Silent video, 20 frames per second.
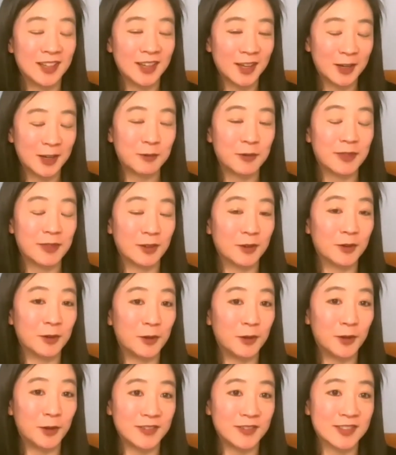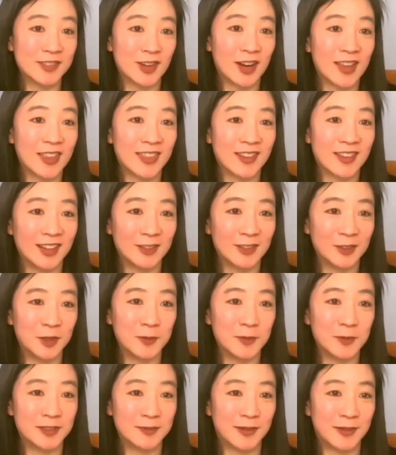with the goal of strengthening
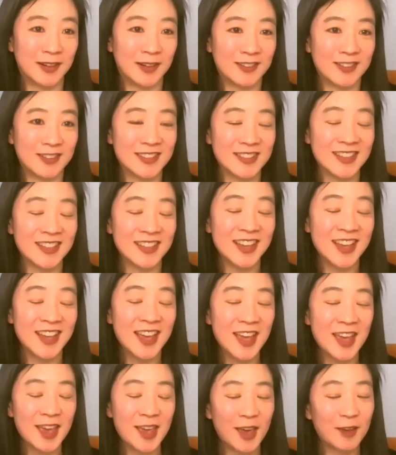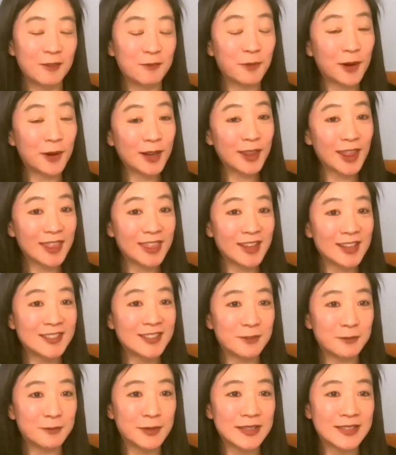global democracy. And one of the things
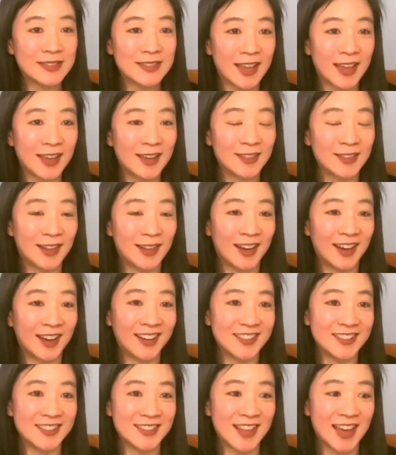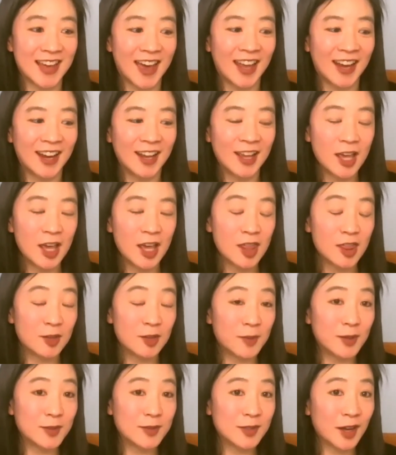that we say a lot is that the
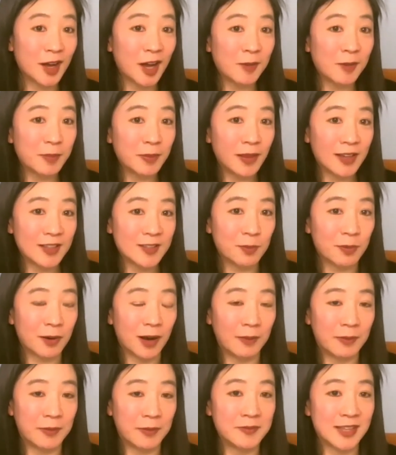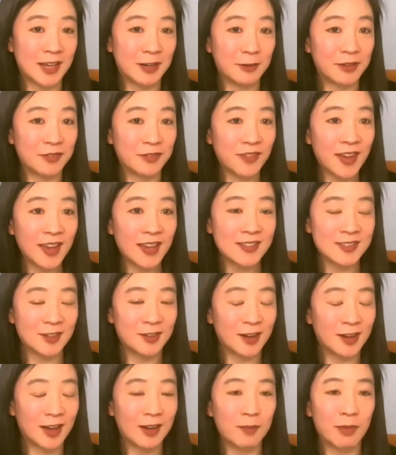most complex problems that we face are
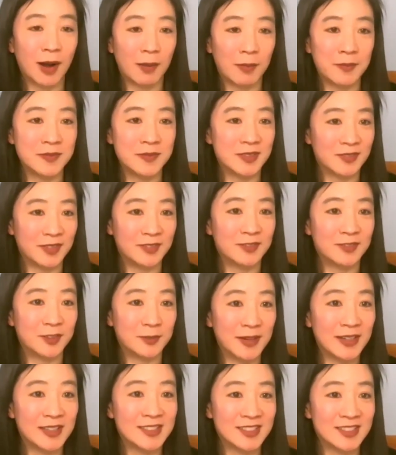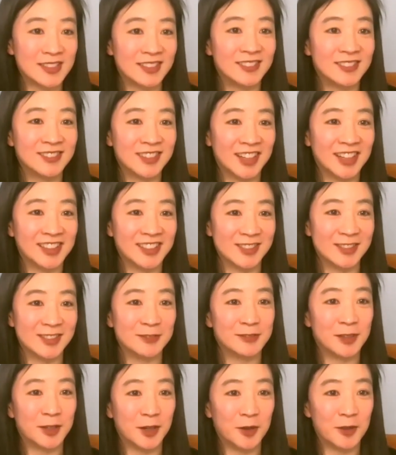not problems of information, right? There's
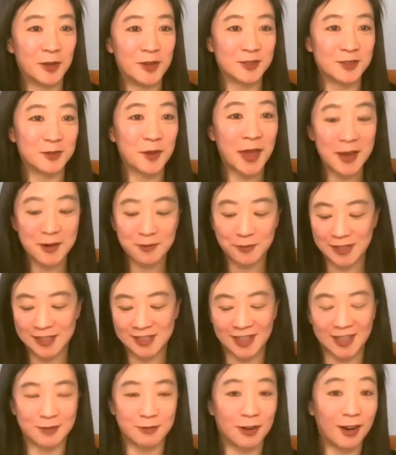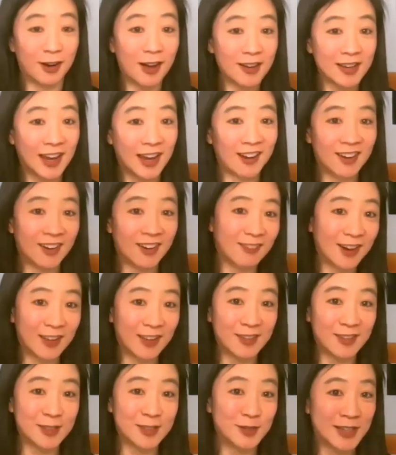a way in which, like, we're all carrying around
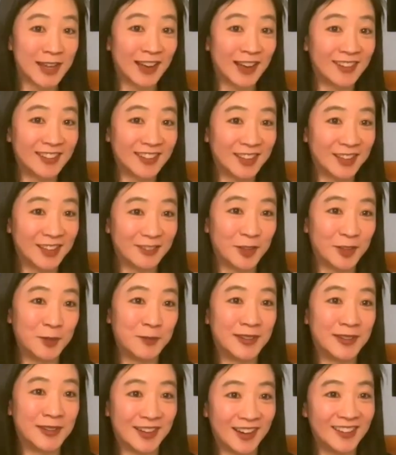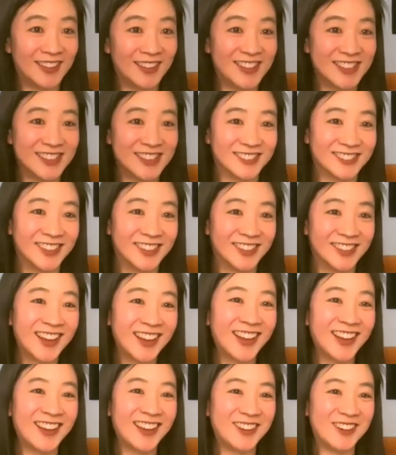the totality of human knowledge and,
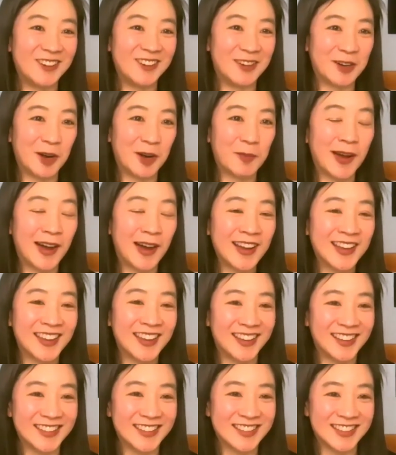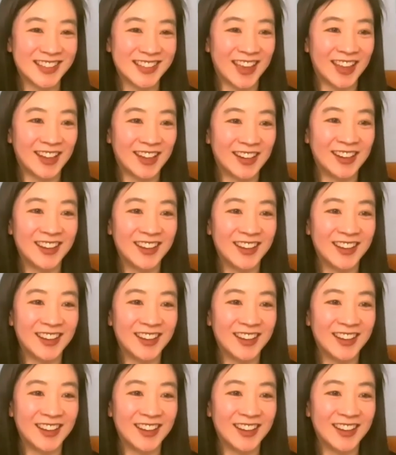in our pockets, and